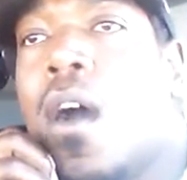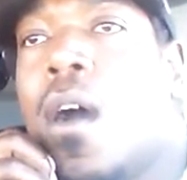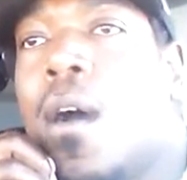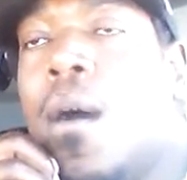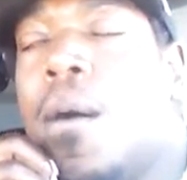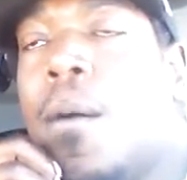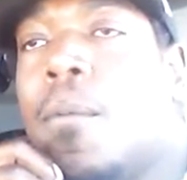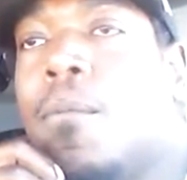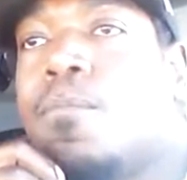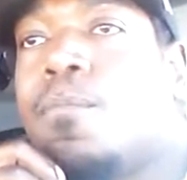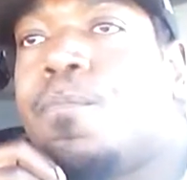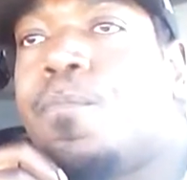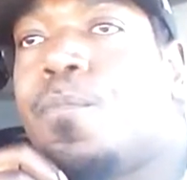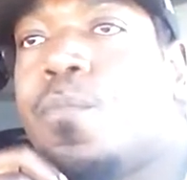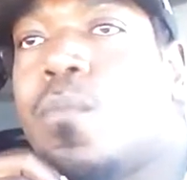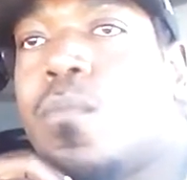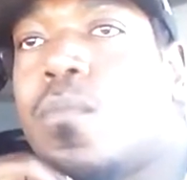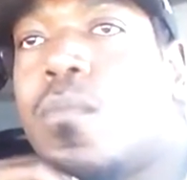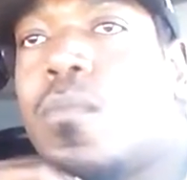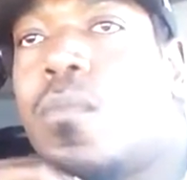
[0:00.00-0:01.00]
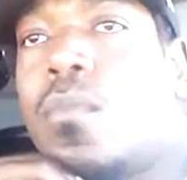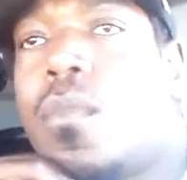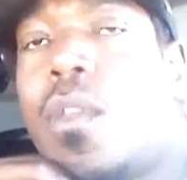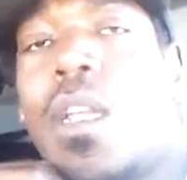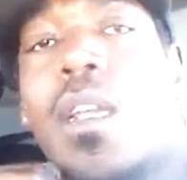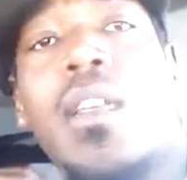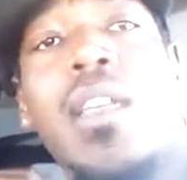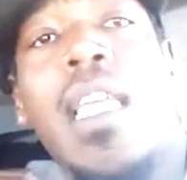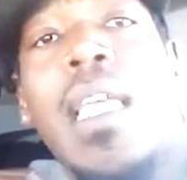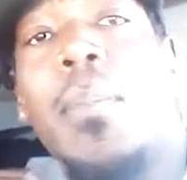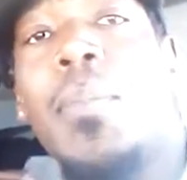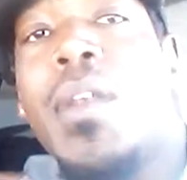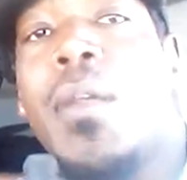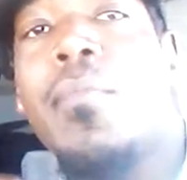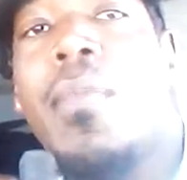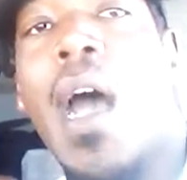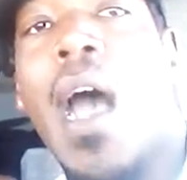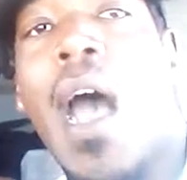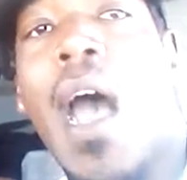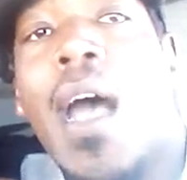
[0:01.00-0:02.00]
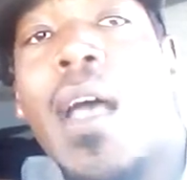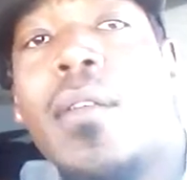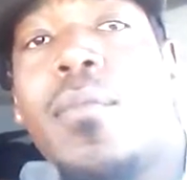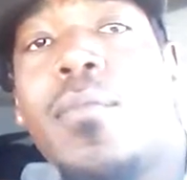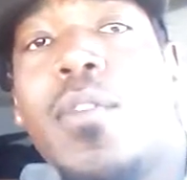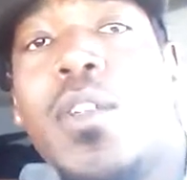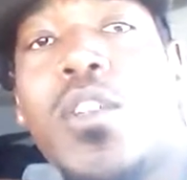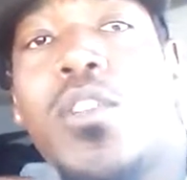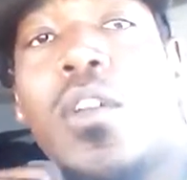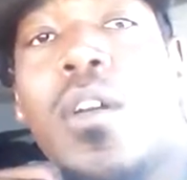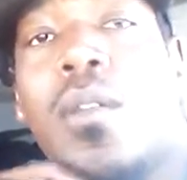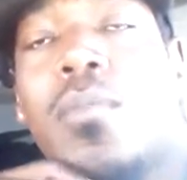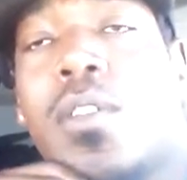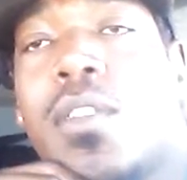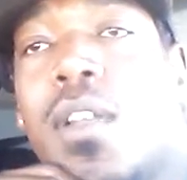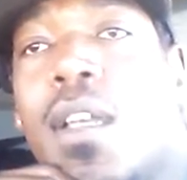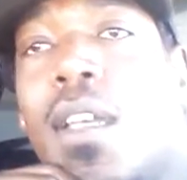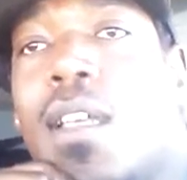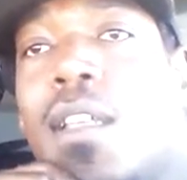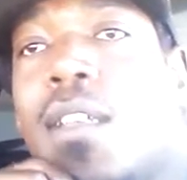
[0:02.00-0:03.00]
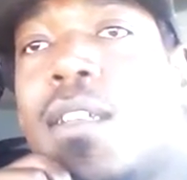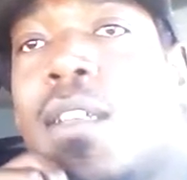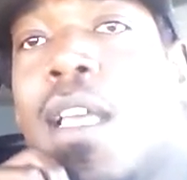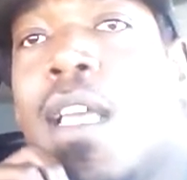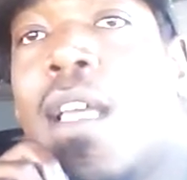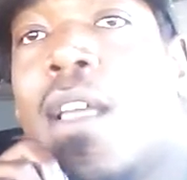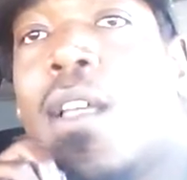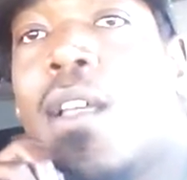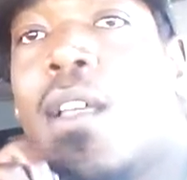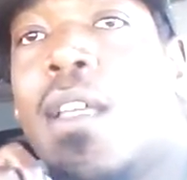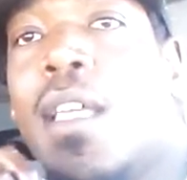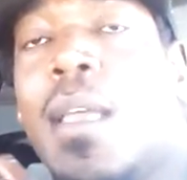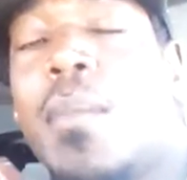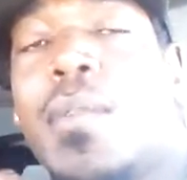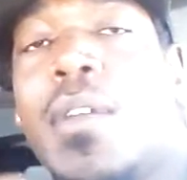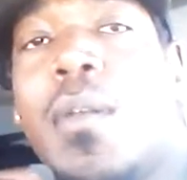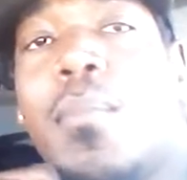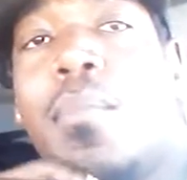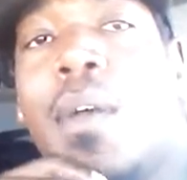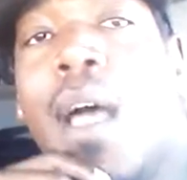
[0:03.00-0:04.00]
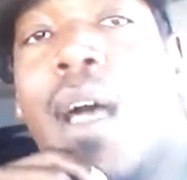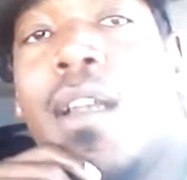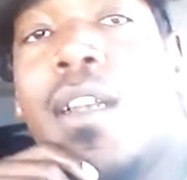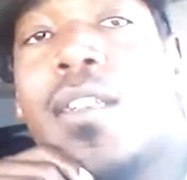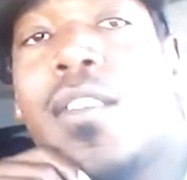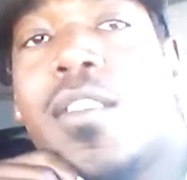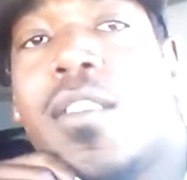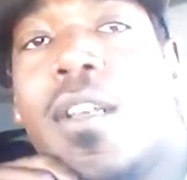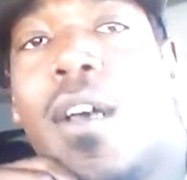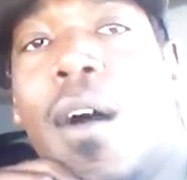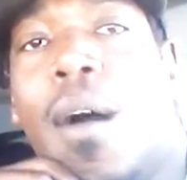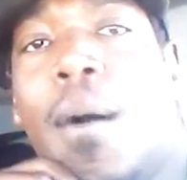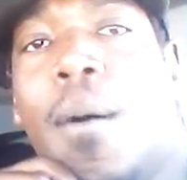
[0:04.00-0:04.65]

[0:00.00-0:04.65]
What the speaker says: Um, Keeping in my eye, you know what I'm saying? Keeping the balance.